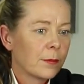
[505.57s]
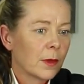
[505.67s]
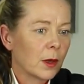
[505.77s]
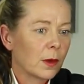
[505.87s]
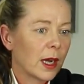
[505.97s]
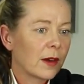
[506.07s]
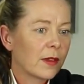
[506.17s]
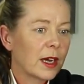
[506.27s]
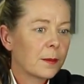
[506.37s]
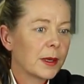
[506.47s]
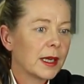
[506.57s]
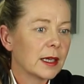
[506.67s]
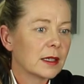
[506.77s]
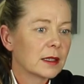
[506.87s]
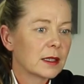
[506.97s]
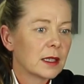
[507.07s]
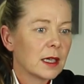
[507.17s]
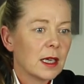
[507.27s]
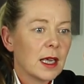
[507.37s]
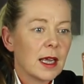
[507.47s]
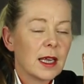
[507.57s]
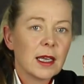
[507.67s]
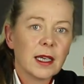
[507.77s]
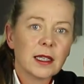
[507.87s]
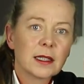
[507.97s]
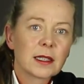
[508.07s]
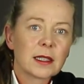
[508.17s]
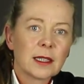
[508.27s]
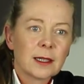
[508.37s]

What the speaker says: And how that appears is